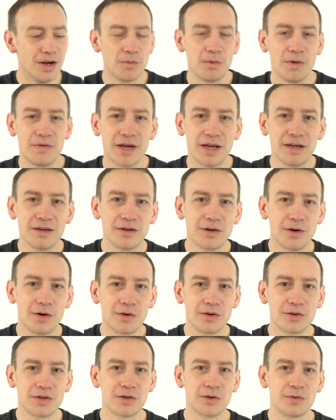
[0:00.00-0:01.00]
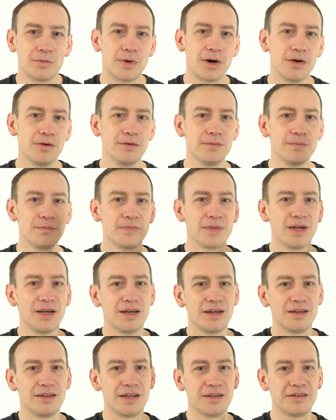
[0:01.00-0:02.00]
We then got rho.
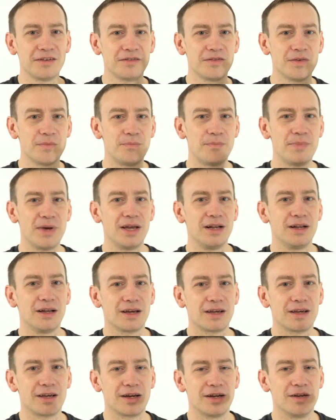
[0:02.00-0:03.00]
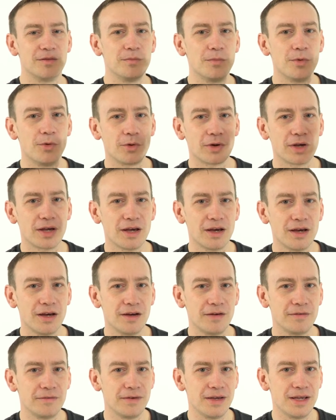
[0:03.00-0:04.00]
This is a bit like a kind of more
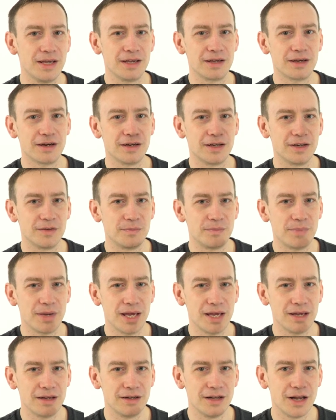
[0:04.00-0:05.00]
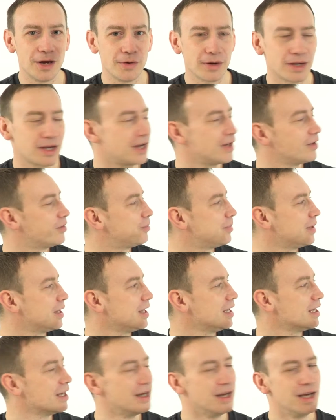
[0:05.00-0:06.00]
curvy kind of p, lowercase
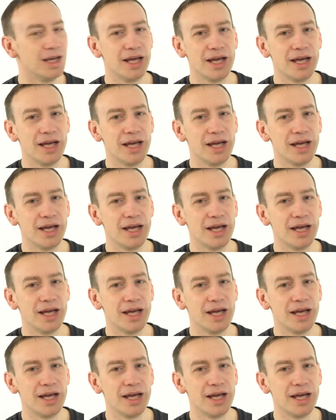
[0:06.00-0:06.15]
p.